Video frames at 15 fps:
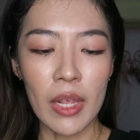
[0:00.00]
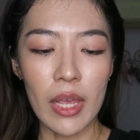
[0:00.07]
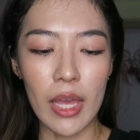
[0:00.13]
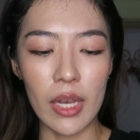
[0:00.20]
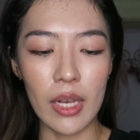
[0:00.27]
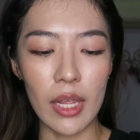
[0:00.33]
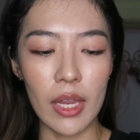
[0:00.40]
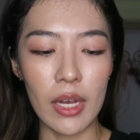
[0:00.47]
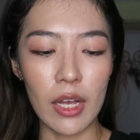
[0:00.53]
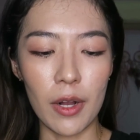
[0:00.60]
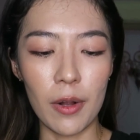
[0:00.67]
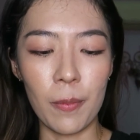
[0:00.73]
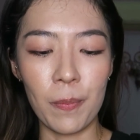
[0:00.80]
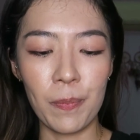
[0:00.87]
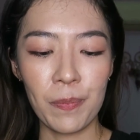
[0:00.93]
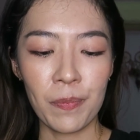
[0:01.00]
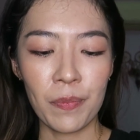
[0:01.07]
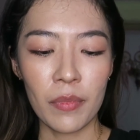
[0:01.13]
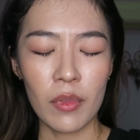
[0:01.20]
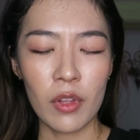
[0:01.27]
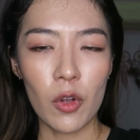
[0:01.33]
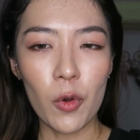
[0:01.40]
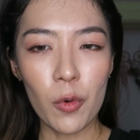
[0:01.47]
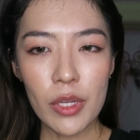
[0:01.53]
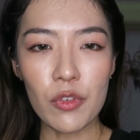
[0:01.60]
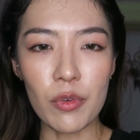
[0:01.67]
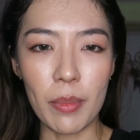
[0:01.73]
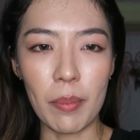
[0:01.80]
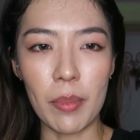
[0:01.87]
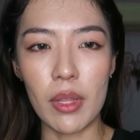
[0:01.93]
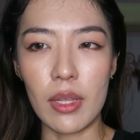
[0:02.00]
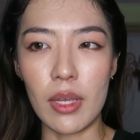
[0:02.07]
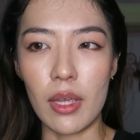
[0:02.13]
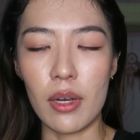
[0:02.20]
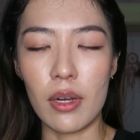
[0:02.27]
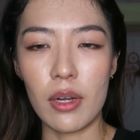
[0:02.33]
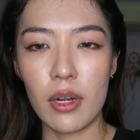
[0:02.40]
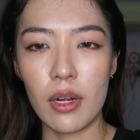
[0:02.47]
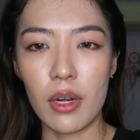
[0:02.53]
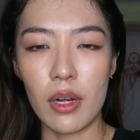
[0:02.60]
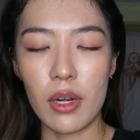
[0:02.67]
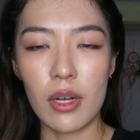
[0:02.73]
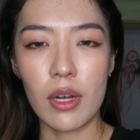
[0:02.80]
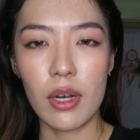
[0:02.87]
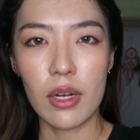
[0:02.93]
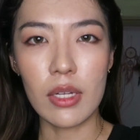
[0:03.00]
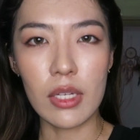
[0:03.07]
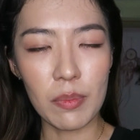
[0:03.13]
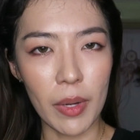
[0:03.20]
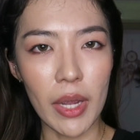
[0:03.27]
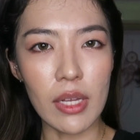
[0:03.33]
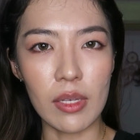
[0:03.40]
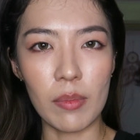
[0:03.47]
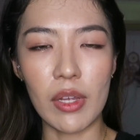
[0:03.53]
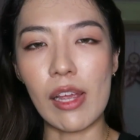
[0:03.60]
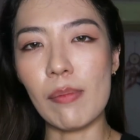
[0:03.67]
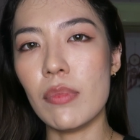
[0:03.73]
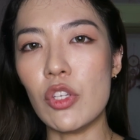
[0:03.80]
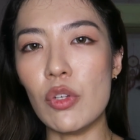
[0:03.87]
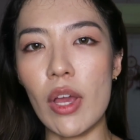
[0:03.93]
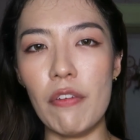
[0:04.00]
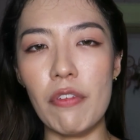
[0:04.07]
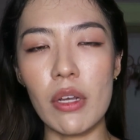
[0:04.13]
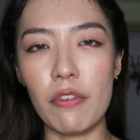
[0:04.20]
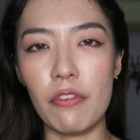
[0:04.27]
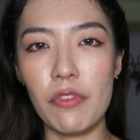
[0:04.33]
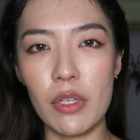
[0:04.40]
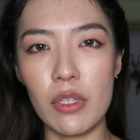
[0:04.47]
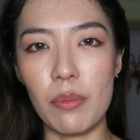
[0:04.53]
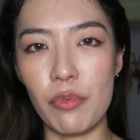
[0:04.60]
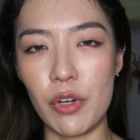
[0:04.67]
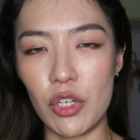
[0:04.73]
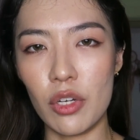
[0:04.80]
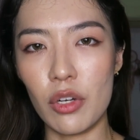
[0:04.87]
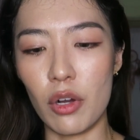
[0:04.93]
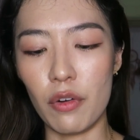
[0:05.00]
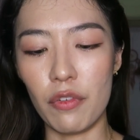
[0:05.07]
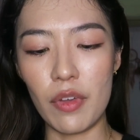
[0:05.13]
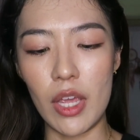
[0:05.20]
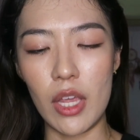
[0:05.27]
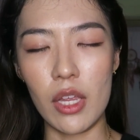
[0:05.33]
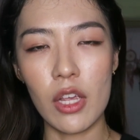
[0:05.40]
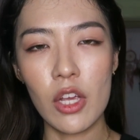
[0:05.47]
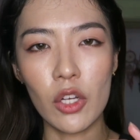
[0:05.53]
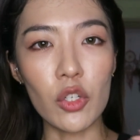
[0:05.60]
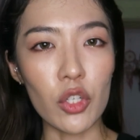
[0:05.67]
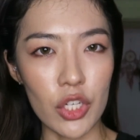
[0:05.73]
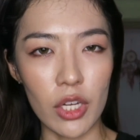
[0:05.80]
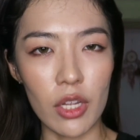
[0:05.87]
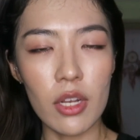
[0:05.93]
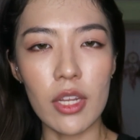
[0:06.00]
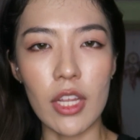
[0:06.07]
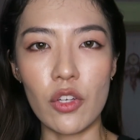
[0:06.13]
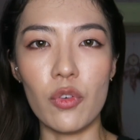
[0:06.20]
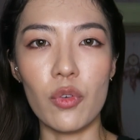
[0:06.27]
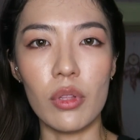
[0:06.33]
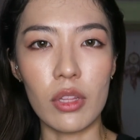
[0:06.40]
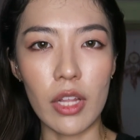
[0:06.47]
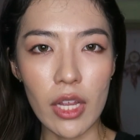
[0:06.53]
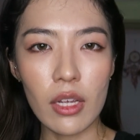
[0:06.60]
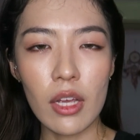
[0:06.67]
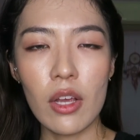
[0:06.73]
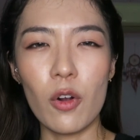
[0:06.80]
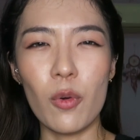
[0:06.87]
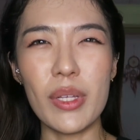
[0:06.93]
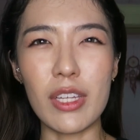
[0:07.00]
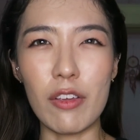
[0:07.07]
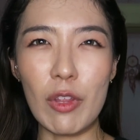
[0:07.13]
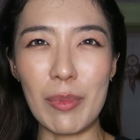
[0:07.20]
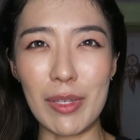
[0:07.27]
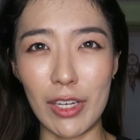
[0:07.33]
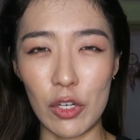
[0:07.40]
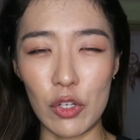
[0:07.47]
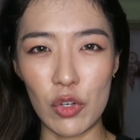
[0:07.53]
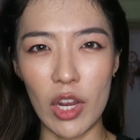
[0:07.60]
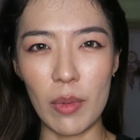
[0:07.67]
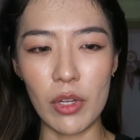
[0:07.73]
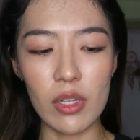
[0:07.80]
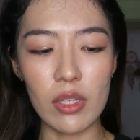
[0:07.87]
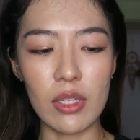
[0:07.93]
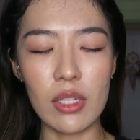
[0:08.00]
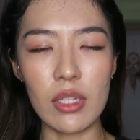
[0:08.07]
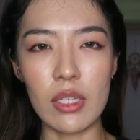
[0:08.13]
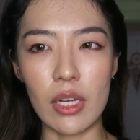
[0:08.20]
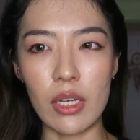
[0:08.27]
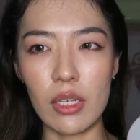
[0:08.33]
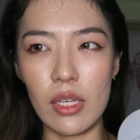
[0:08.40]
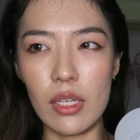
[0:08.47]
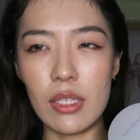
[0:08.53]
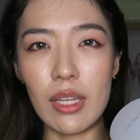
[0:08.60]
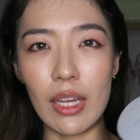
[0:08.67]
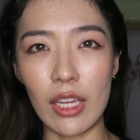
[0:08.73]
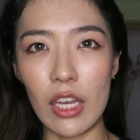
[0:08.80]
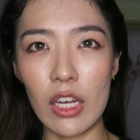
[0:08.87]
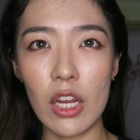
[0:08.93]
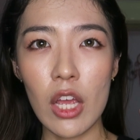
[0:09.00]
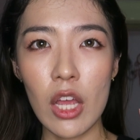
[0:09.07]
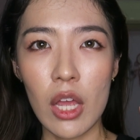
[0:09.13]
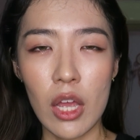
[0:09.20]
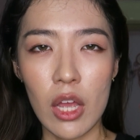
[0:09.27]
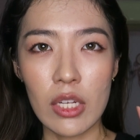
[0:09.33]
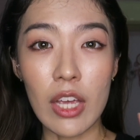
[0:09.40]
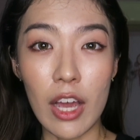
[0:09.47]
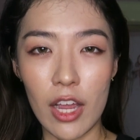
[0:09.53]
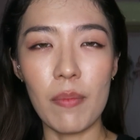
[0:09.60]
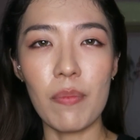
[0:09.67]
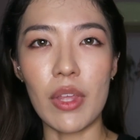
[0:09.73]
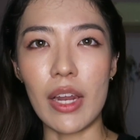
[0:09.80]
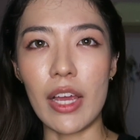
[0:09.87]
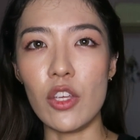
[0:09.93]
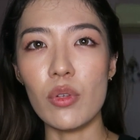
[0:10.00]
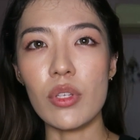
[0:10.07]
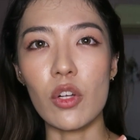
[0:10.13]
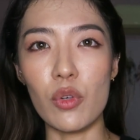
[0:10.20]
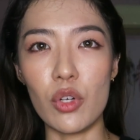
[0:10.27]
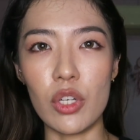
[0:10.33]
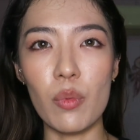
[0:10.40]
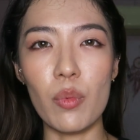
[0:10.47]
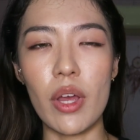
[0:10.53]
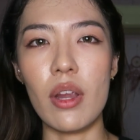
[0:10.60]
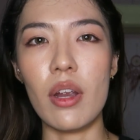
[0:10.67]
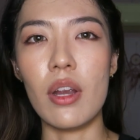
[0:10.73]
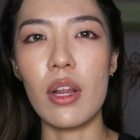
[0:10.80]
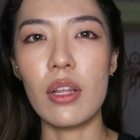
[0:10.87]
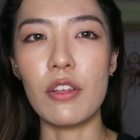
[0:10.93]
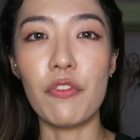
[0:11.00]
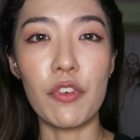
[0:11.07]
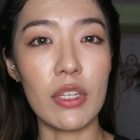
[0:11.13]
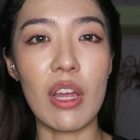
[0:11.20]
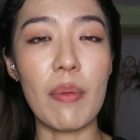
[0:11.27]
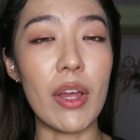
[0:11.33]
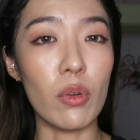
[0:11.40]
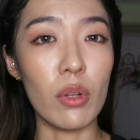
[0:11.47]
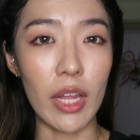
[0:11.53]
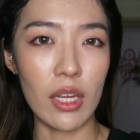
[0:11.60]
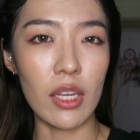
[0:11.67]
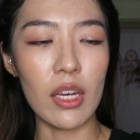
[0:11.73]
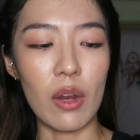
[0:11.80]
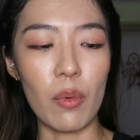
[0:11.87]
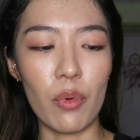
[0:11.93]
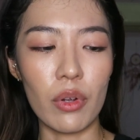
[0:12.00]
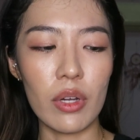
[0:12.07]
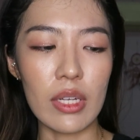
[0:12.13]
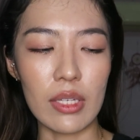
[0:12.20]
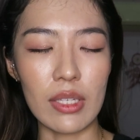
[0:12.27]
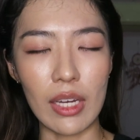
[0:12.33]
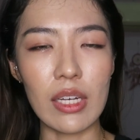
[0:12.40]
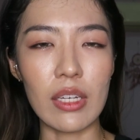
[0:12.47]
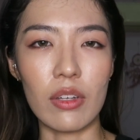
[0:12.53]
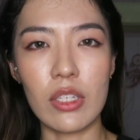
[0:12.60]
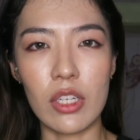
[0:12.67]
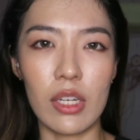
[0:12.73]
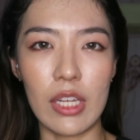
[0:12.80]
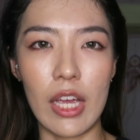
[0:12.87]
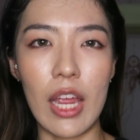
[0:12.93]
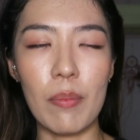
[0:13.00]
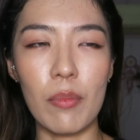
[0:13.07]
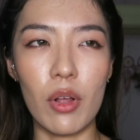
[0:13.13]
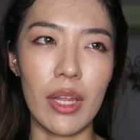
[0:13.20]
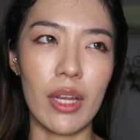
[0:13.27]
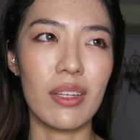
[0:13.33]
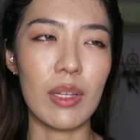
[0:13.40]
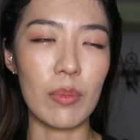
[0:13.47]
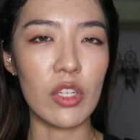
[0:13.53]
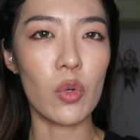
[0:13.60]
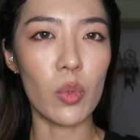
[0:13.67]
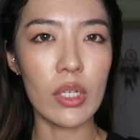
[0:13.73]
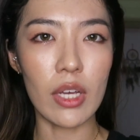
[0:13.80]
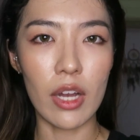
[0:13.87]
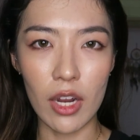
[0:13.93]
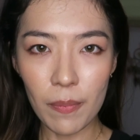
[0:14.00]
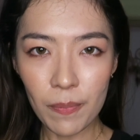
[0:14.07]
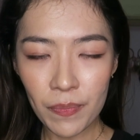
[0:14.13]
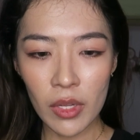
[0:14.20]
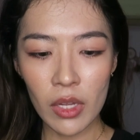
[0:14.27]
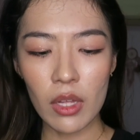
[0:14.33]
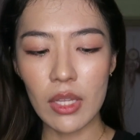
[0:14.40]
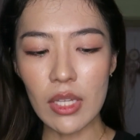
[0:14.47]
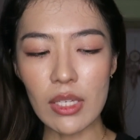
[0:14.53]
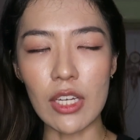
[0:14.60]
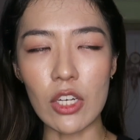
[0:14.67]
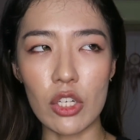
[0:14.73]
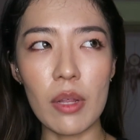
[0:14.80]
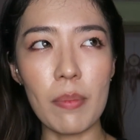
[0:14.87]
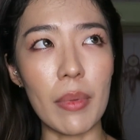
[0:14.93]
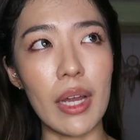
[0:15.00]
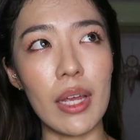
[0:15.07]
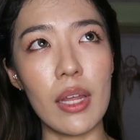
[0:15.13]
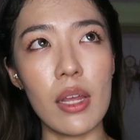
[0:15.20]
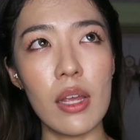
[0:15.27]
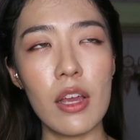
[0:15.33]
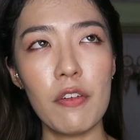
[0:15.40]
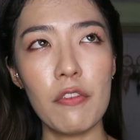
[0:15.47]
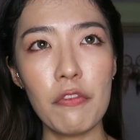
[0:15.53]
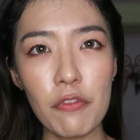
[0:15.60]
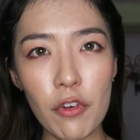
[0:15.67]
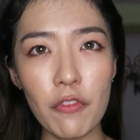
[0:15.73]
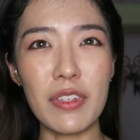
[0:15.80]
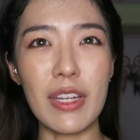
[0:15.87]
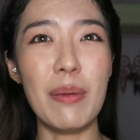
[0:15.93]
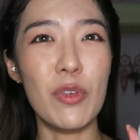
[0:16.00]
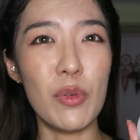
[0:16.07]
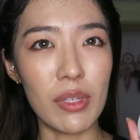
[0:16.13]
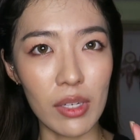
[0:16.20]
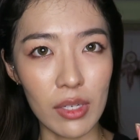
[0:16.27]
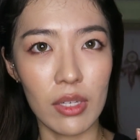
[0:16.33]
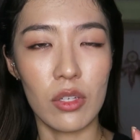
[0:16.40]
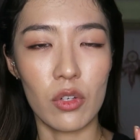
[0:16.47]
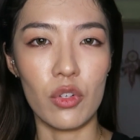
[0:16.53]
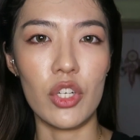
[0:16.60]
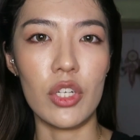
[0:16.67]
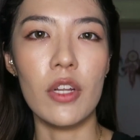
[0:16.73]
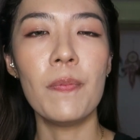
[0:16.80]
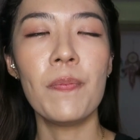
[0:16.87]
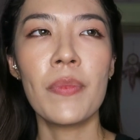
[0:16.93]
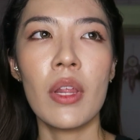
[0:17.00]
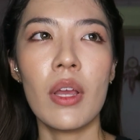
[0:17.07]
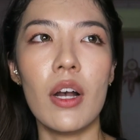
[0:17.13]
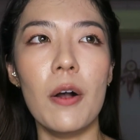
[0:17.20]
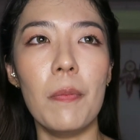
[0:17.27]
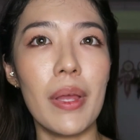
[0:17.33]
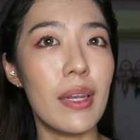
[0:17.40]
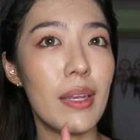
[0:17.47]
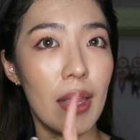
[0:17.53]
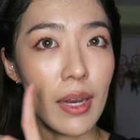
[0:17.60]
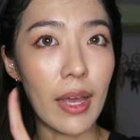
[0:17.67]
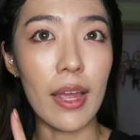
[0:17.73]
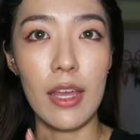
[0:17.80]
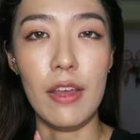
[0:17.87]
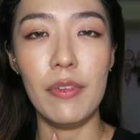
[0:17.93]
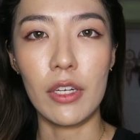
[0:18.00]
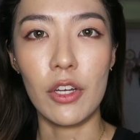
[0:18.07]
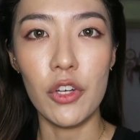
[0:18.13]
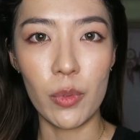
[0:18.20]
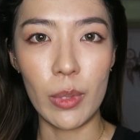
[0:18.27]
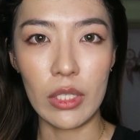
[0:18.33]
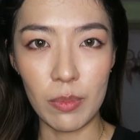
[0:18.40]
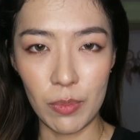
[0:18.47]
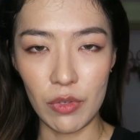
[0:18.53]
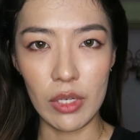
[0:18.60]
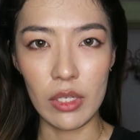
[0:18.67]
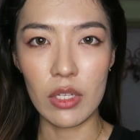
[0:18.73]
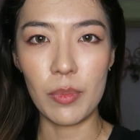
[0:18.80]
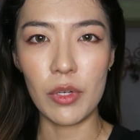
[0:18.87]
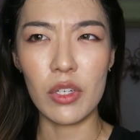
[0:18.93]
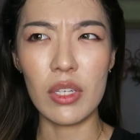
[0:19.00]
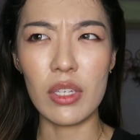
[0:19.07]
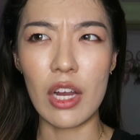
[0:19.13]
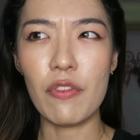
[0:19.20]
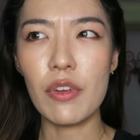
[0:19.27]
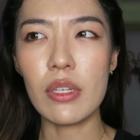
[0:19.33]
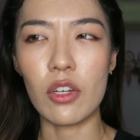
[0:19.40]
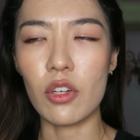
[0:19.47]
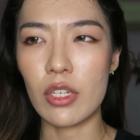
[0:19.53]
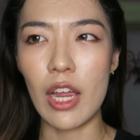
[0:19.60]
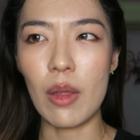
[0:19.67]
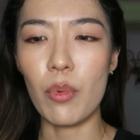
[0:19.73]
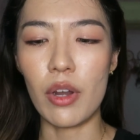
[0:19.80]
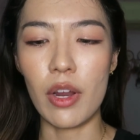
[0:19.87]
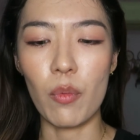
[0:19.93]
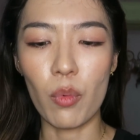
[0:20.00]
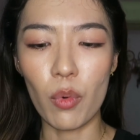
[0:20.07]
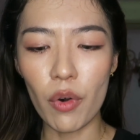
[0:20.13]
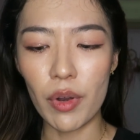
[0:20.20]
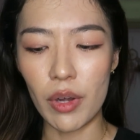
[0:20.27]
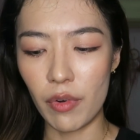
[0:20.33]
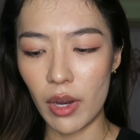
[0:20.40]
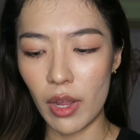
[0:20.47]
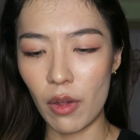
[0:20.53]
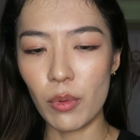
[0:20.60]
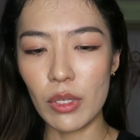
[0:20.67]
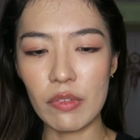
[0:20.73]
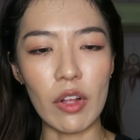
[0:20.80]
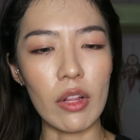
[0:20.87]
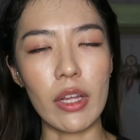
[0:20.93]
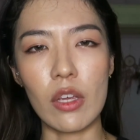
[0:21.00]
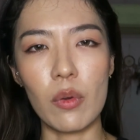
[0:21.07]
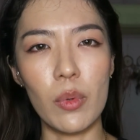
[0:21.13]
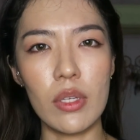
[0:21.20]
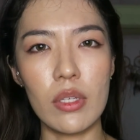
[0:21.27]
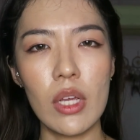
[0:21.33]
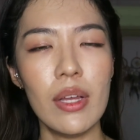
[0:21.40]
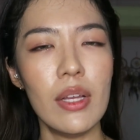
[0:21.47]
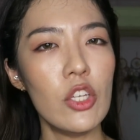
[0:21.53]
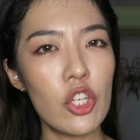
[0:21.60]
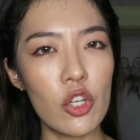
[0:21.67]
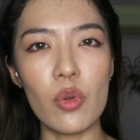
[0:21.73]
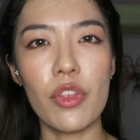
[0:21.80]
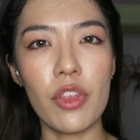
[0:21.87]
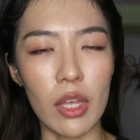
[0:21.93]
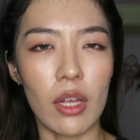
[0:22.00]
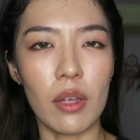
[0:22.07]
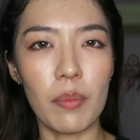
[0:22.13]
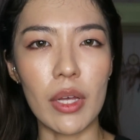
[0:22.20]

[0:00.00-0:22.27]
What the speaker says: And then always remember that despite sometimes you having the first impression of a cushion that you don't like, always give them a second try, because this is like the second time that I use a cushion where the first time I don't like it and wear it the second or the third time or like subsequent time. This is actually my fourth time using this cushion, and then I have like a new experience, because every single time when I wore it, right, I always felt like it was too thick.